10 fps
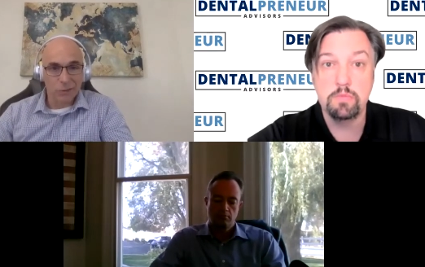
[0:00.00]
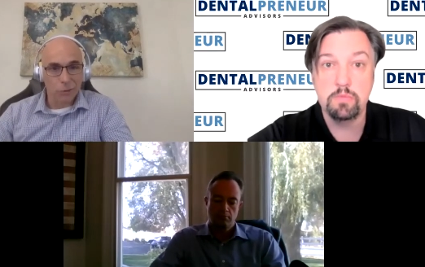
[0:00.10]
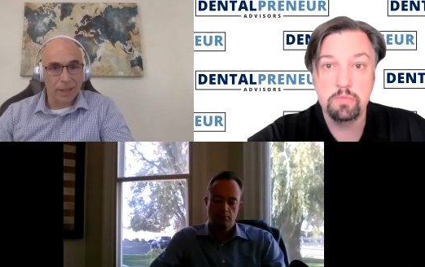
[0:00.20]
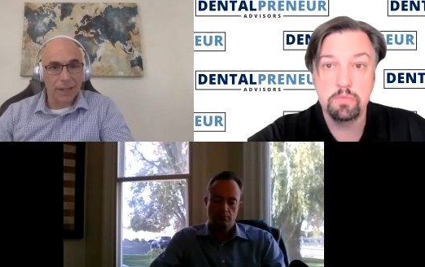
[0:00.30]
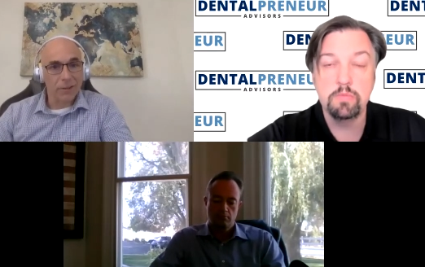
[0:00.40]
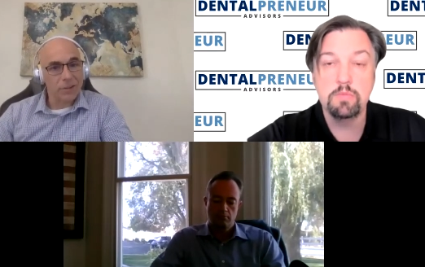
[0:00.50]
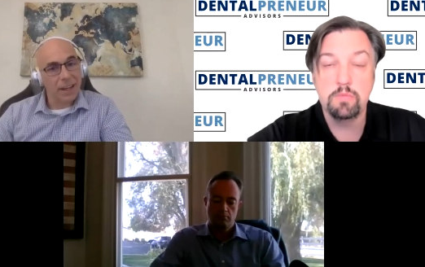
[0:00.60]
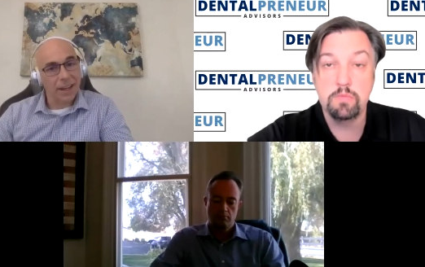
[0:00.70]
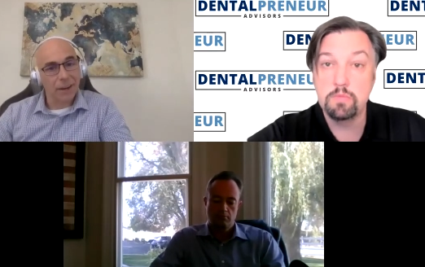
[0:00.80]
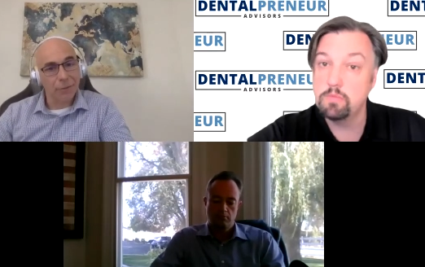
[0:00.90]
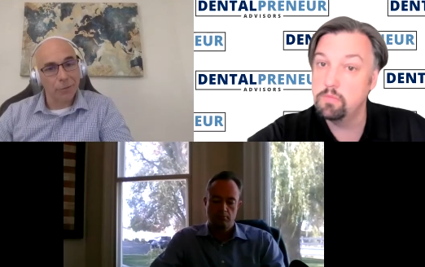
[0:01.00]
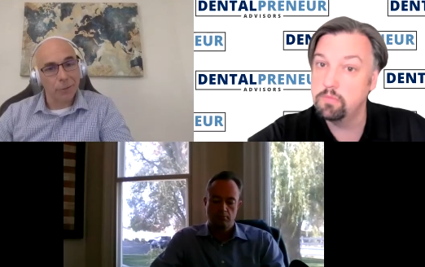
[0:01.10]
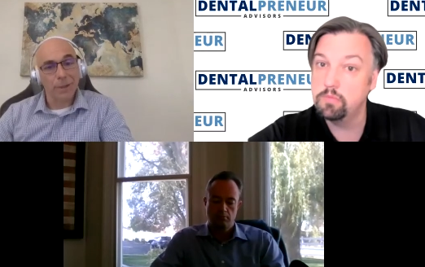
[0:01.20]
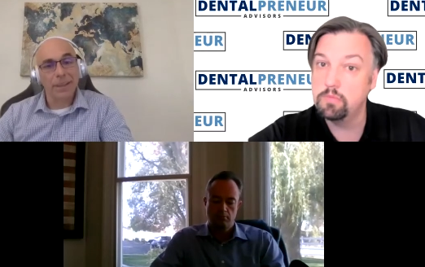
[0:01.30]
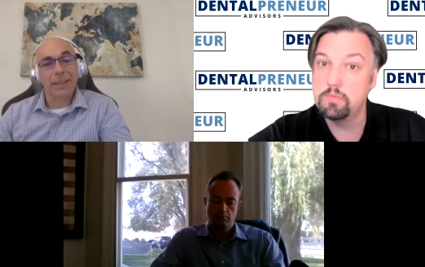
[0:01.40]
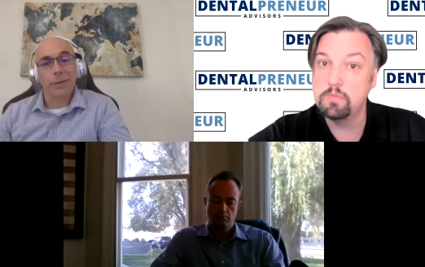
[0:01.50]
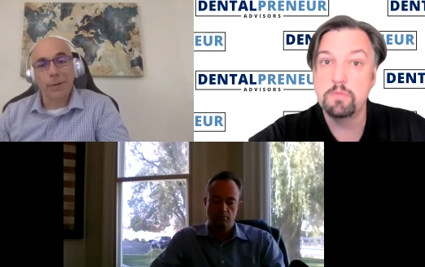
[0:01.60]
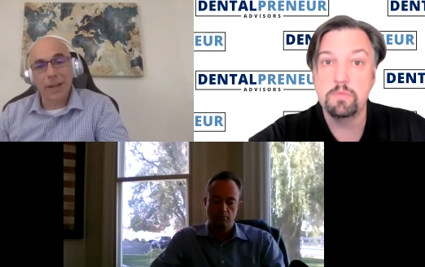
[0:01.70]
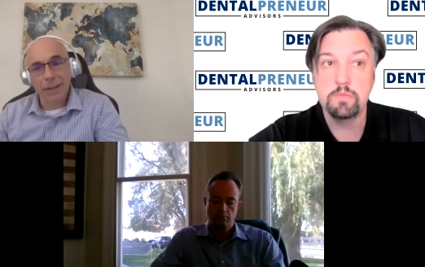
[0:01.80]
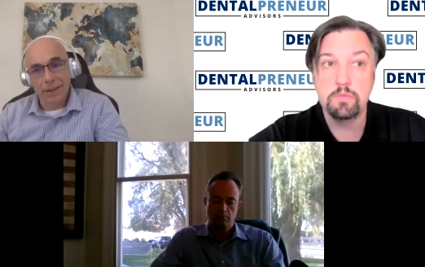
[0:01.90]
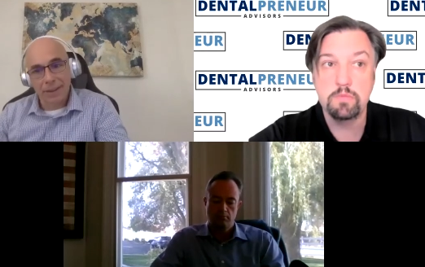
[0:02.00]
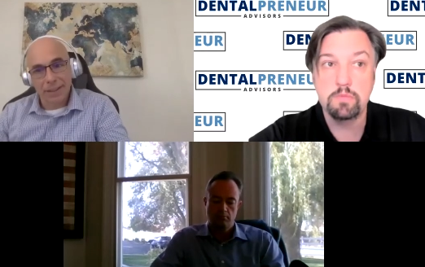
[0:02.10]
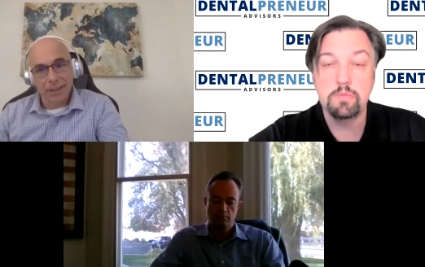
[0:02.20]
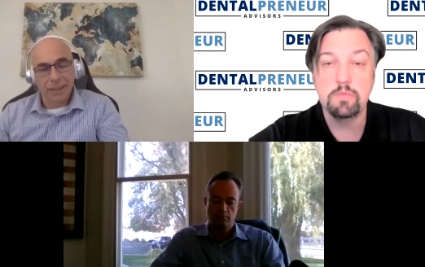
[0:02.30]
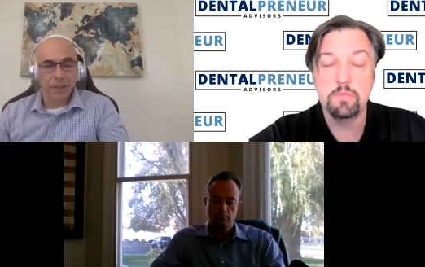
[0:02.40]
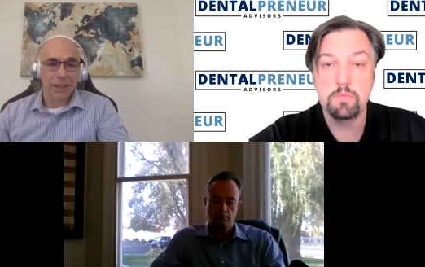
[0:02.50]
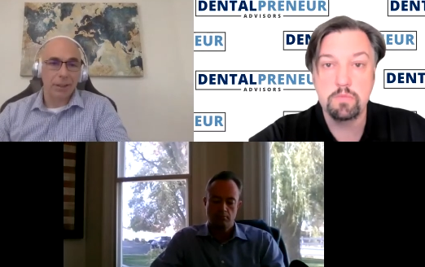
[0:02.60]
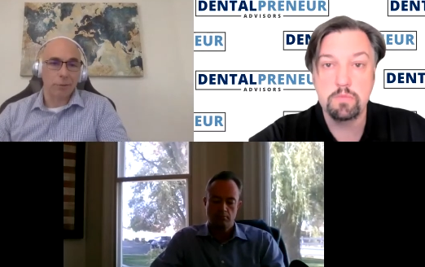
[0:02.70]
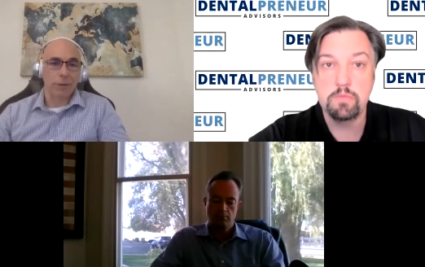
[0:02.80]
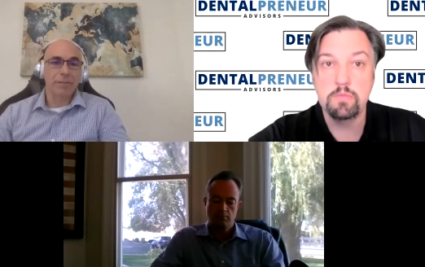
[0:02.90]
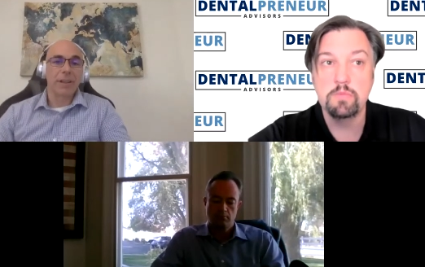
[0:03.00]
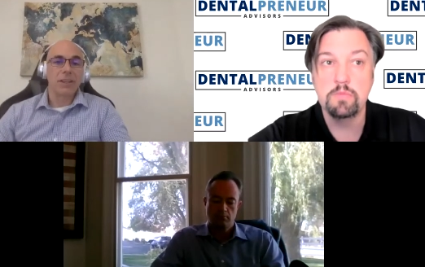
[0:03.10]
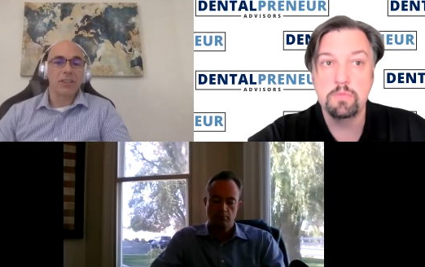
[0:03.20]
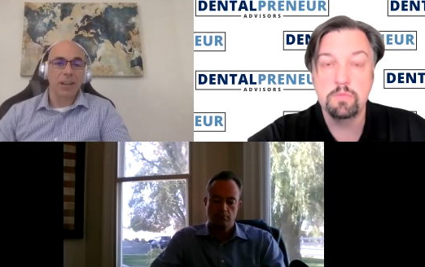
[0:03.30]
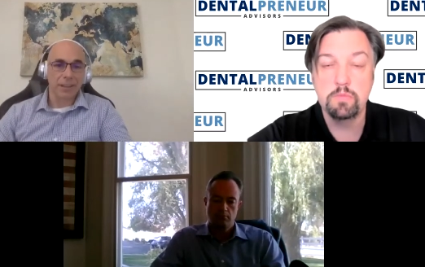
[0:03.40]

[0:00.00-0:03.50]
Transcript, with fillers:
Speaker 1: twenty years, you can carry it forward. But the other way, you can get a refund